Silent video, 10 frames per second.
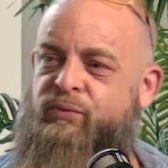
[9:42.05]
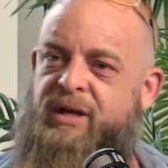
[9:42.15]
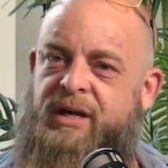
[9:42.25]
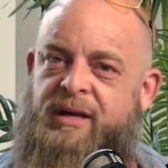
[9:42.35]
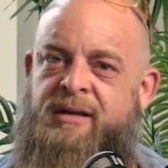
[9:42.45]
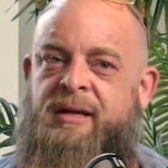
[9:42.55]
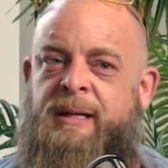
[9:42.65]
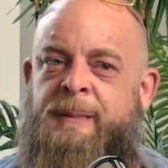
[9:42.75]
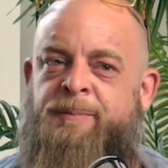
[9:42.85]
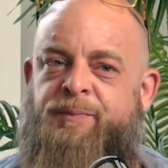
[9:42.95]
And
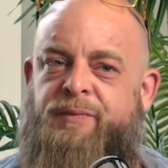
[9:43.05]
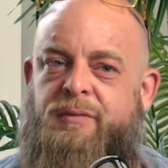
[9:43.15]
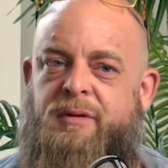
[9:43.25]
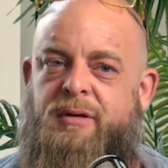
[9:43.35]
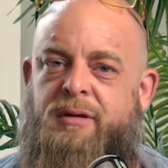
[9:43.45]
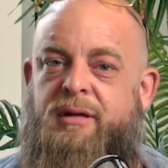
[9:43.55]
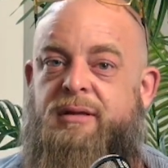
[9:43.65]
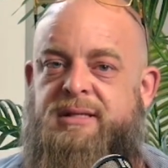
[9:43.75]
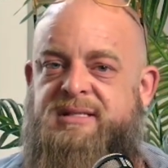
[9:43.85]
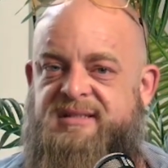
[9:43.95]

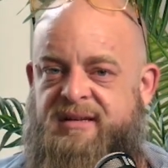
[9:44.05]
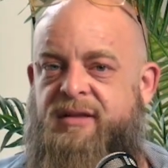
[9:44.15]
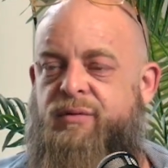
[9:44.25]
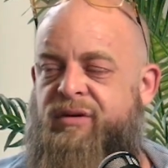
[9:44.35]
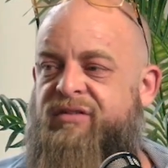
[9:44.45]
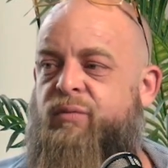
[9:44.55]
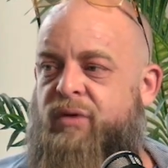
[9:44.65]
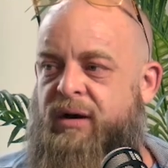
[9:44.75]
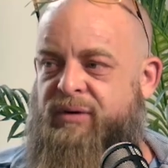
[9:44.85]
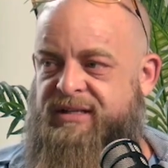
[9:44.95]
and this is another reason
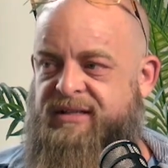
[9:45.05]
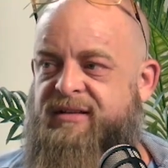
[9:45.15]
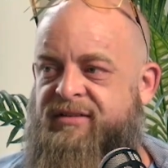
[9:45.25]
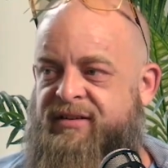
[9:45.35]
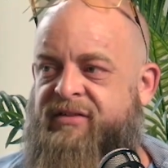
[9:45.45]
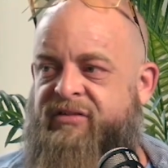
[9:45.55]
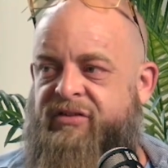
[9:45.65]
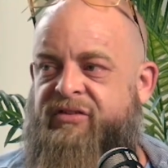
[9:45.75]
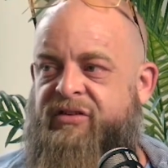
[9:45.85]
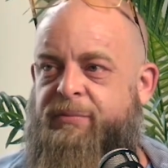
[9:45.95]
why we did
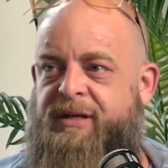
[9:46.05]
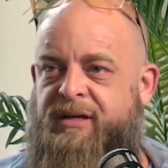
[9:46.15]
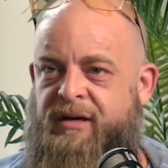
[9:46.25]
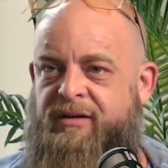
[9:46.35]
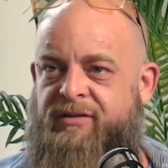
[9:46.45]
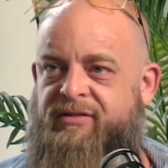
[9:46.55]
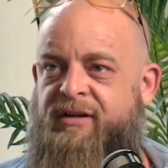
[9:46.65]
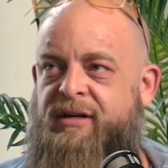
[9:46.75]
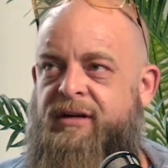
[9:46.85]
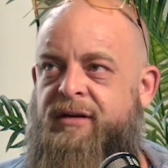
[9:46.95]
consensus is because